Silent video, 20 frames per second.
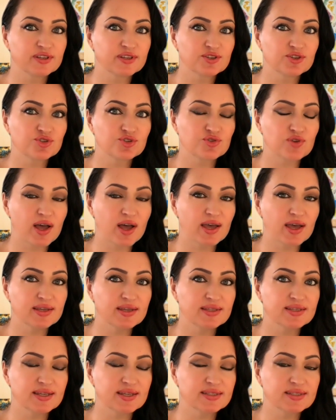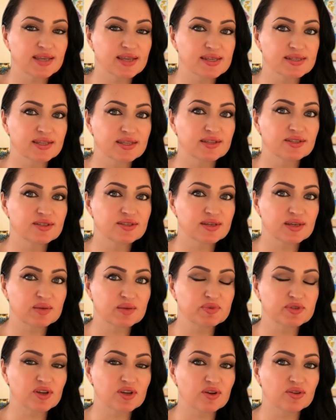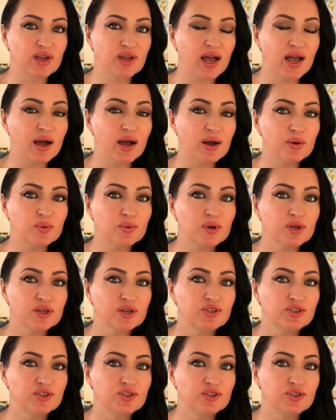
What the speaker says: tried and tested tips on how